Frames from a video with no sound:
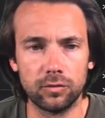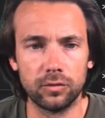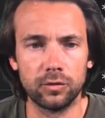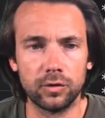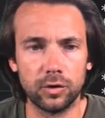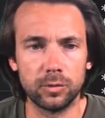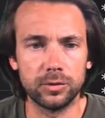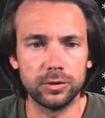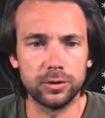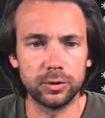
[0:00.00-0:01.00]
So we'll
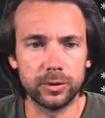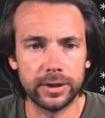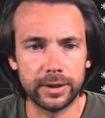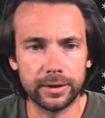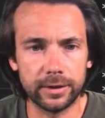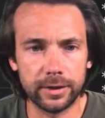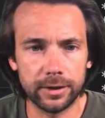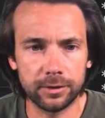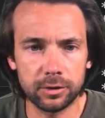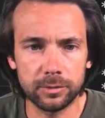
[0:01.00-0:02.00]
do
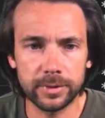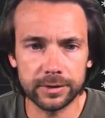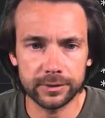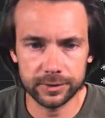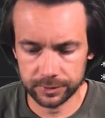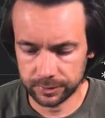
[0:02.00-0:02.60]
increment